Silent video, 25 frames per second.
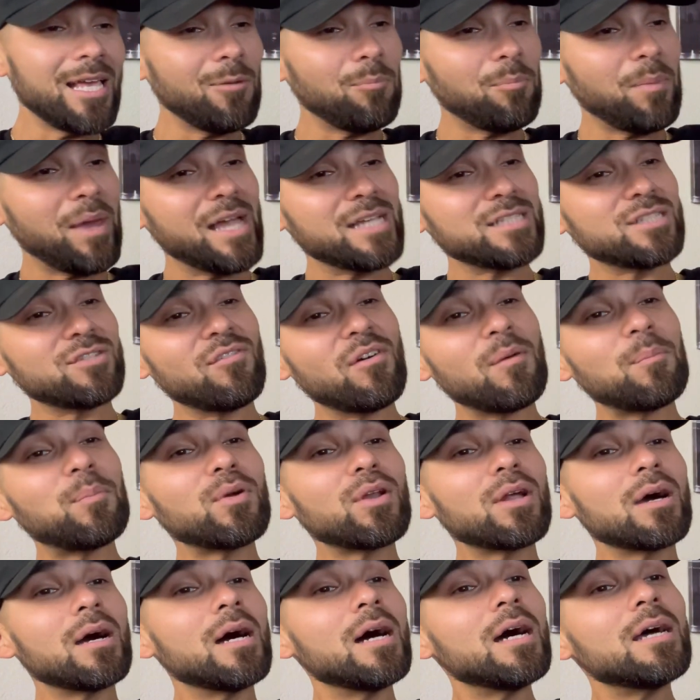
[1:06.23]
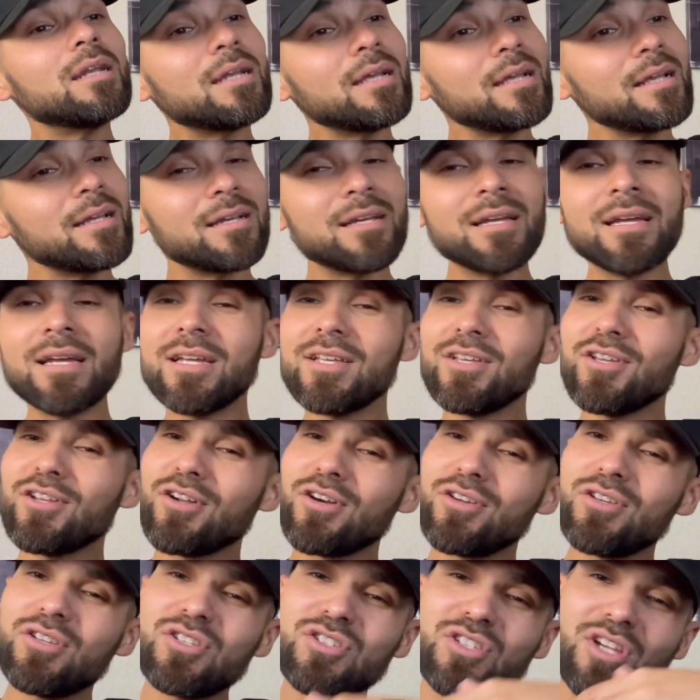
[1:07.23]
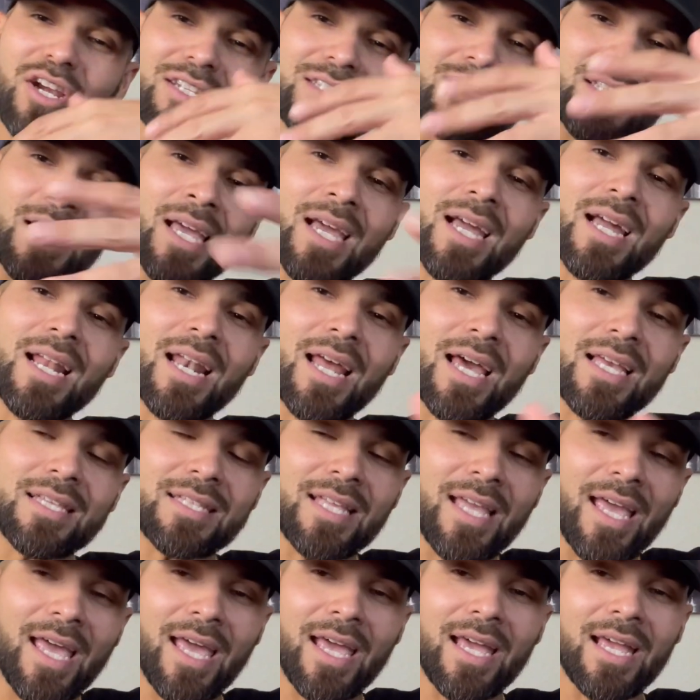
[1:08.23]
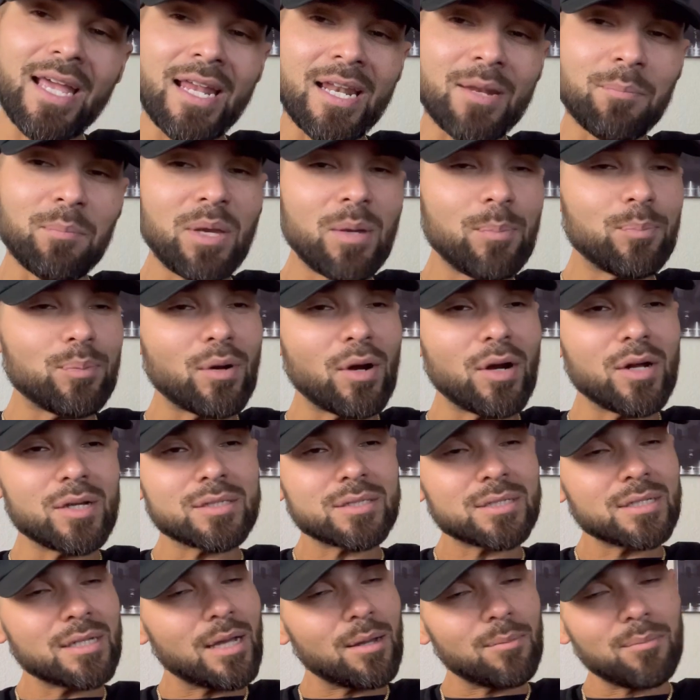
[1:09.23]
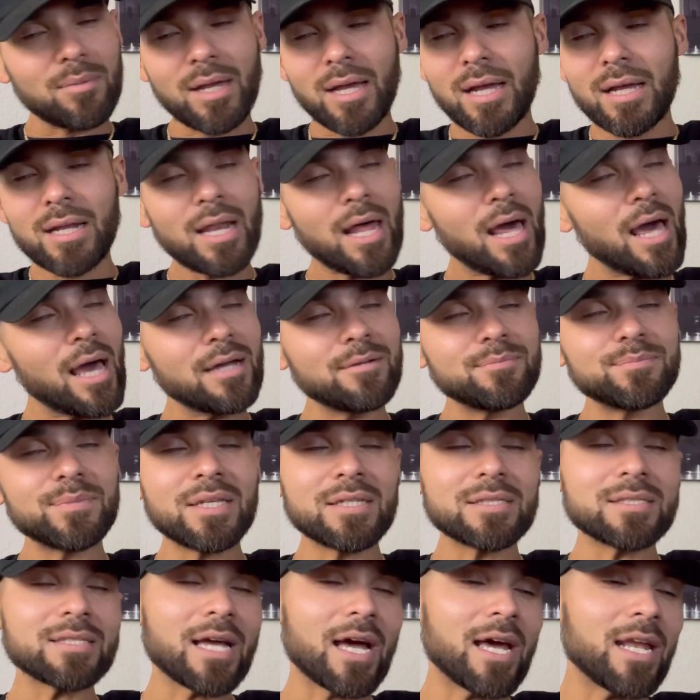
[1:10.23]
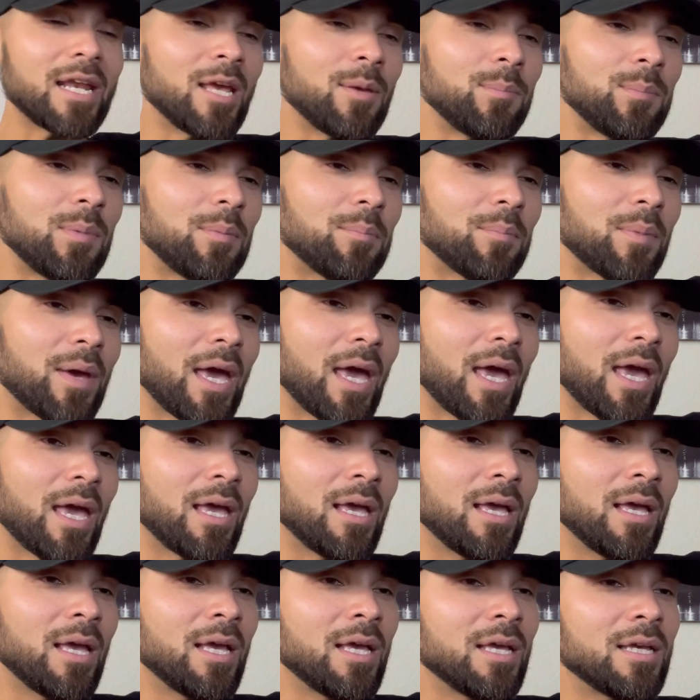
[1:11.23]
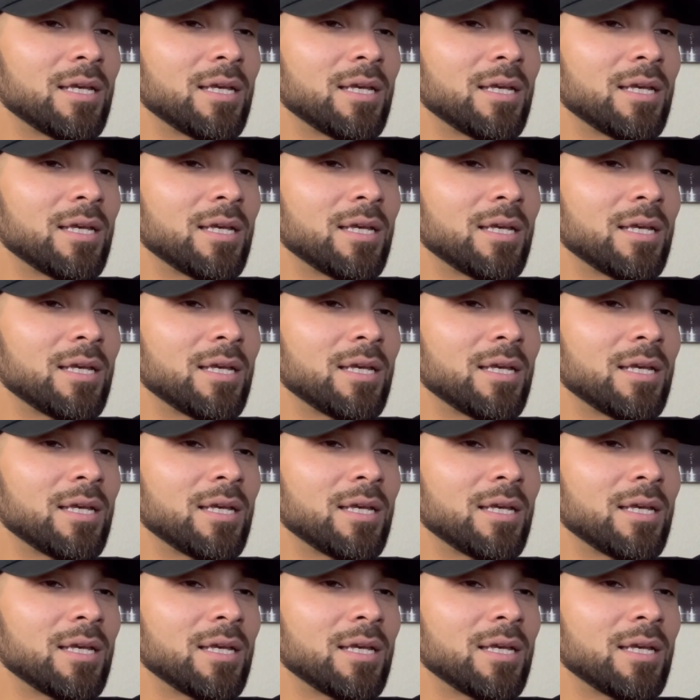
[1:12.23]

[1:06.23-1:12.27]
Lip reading: Imagine if I put 100. You start thinking like that. And me personally, I'm like, nah, it's not in me, man.